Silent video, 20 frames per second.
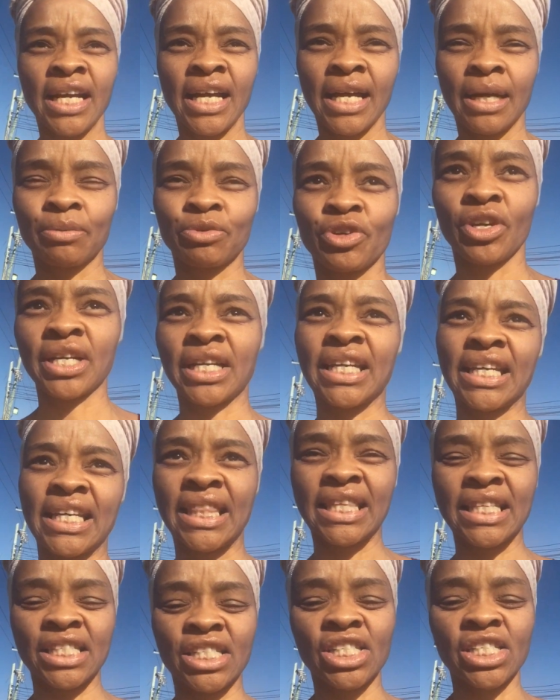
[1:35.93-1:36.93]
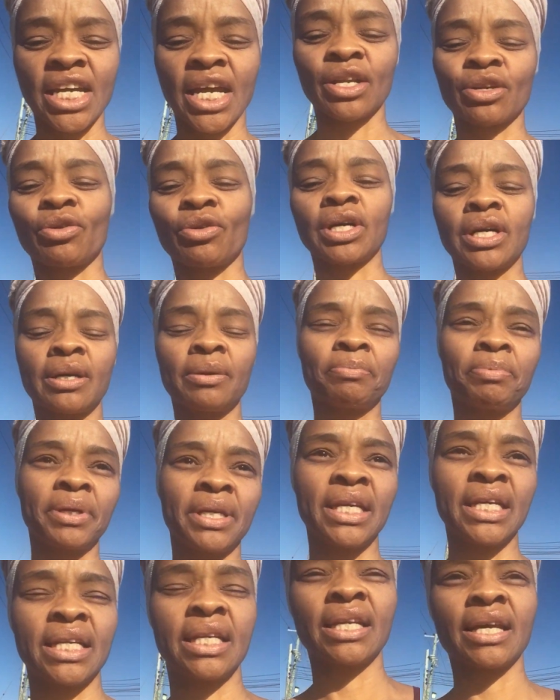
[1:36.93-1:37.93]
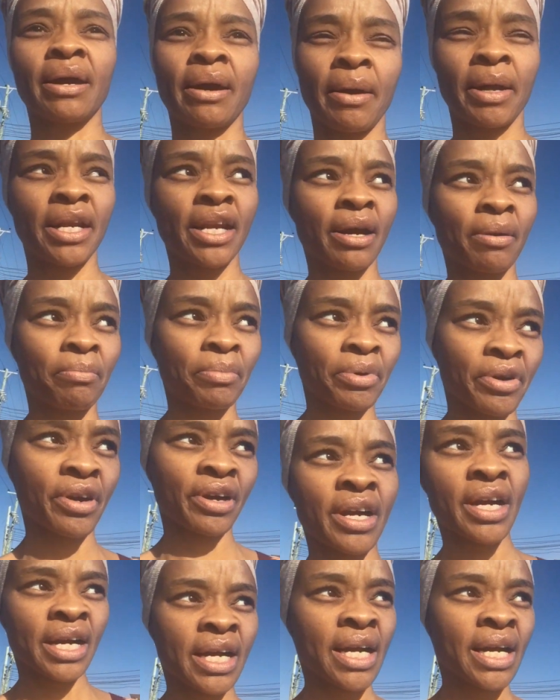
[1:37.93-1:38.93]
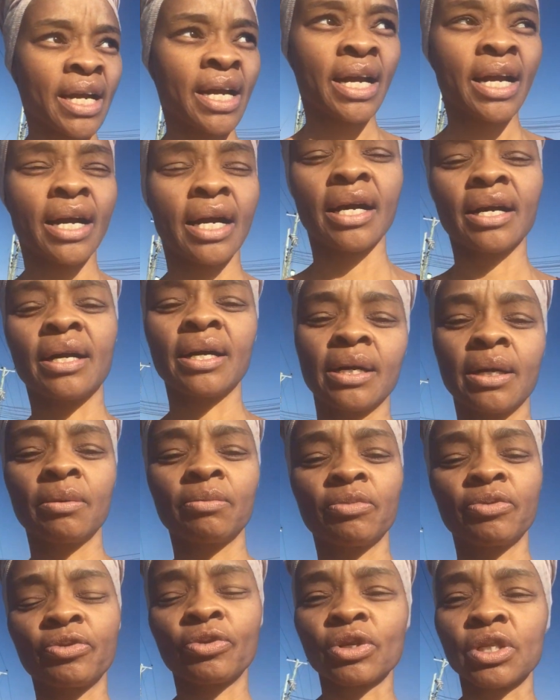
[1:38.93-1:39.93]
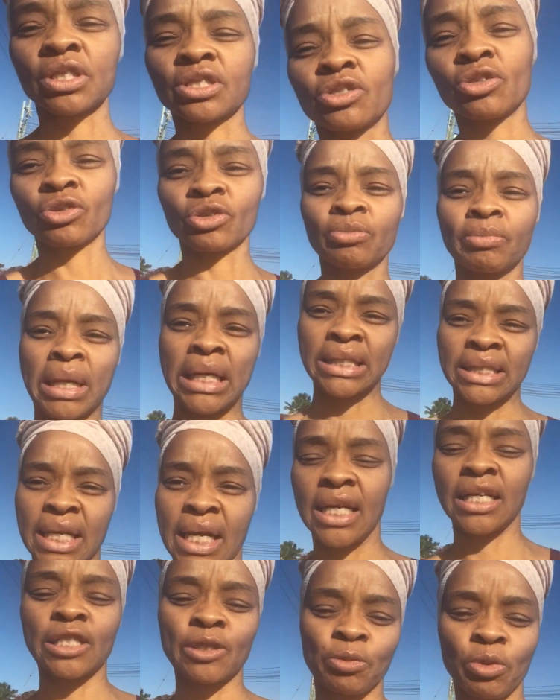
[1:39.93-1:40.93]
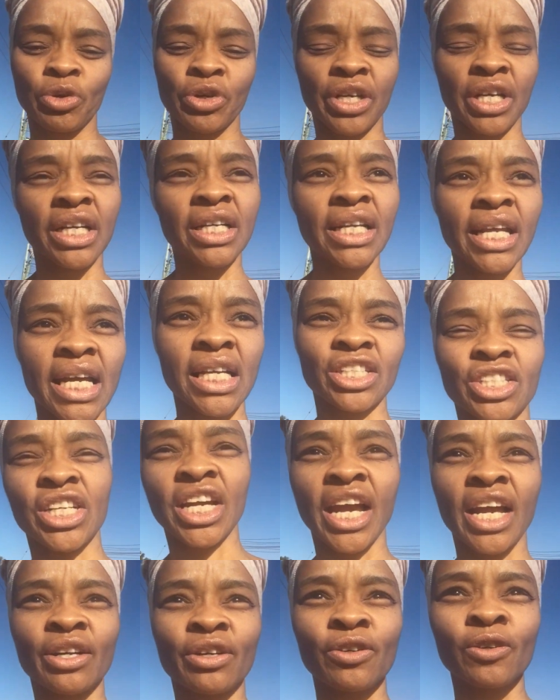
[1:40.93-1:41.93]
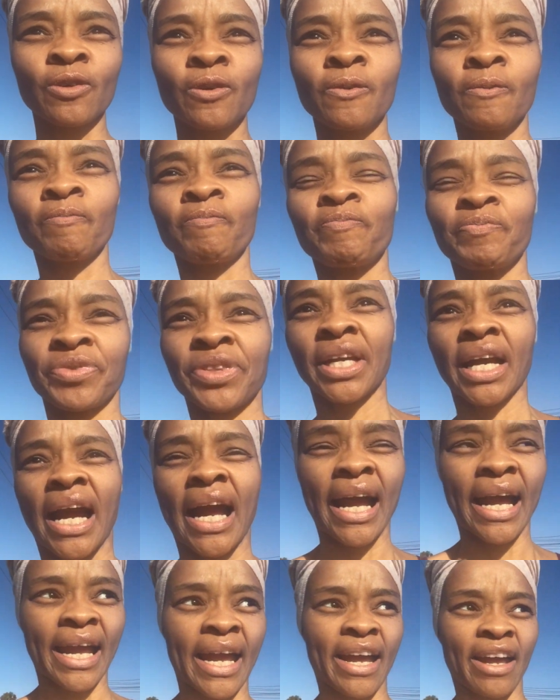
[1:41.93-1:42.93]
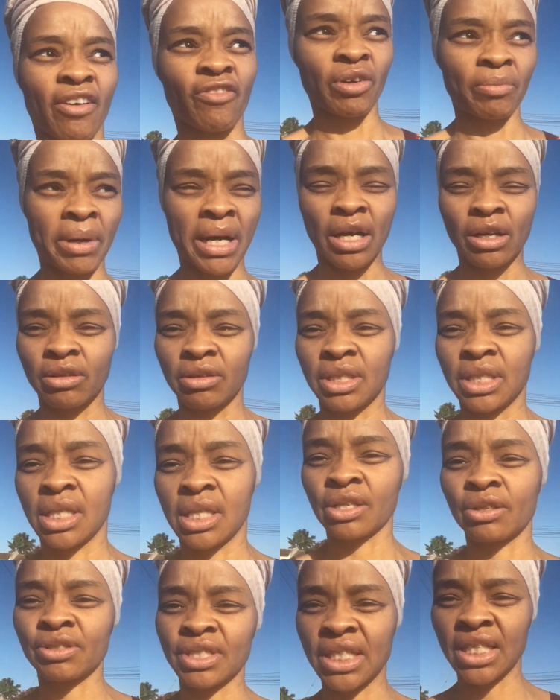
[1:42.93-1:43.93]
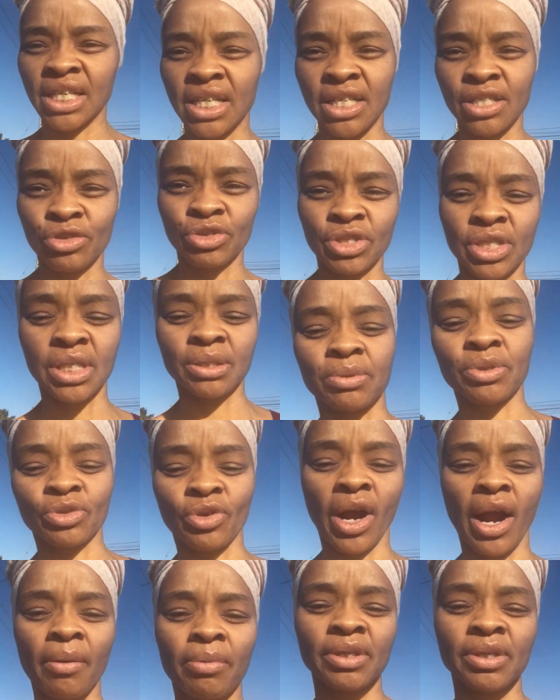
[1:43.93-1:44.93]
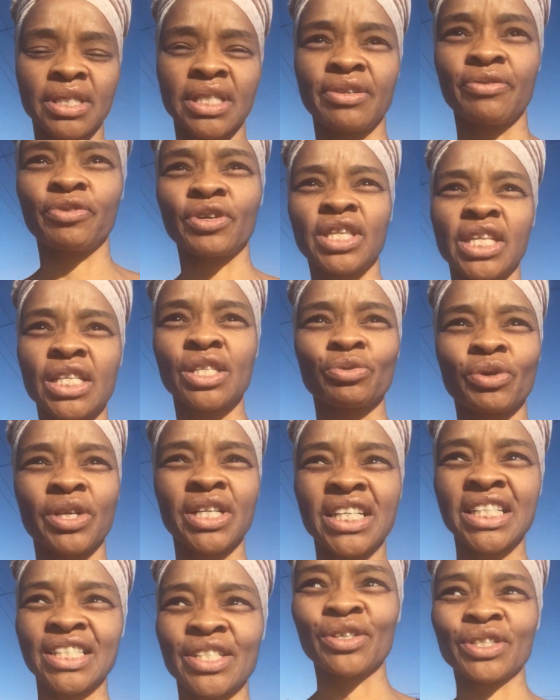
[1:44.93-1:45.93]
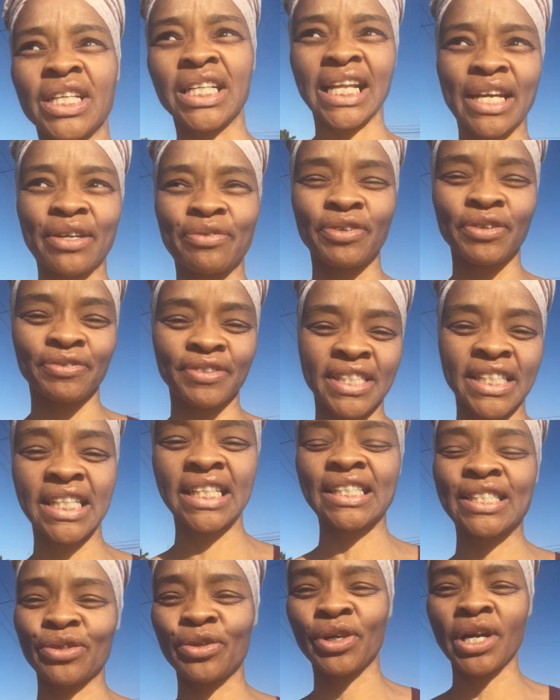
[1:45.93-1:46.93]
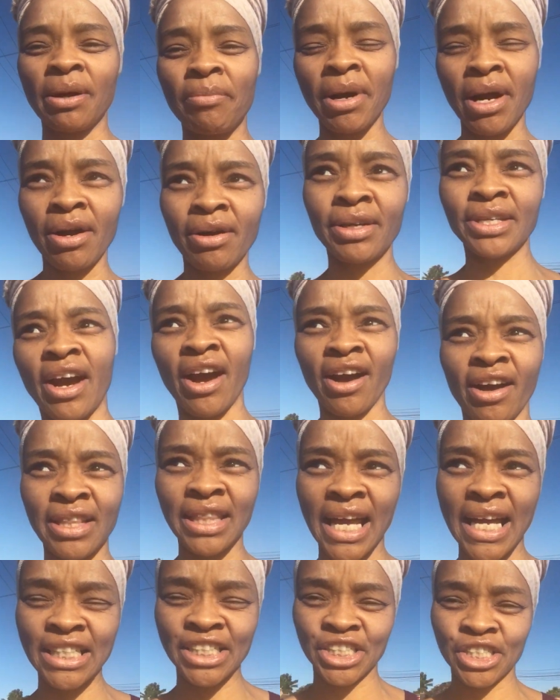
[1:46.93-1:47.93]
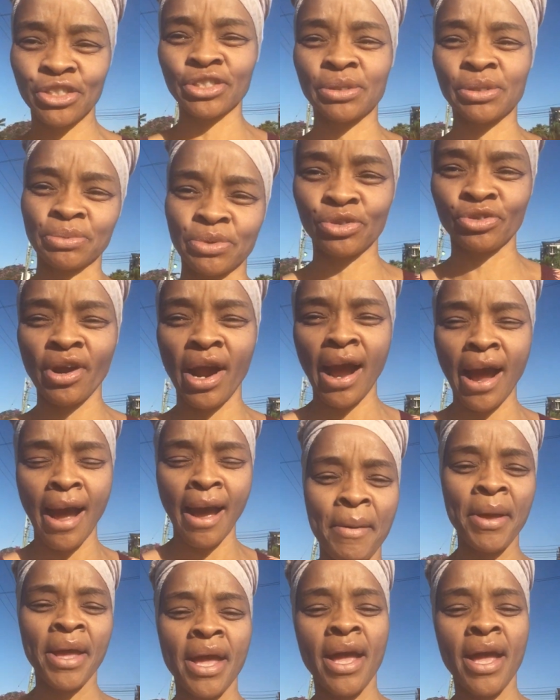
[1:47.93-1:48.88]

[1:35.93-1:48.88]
I'm trying to get this channel up in number. To my Diaspora Connect channel, I have about 1,300 subscribers. And for this one, it's only like 15. So come on, y'all. Like, share, and subscribe.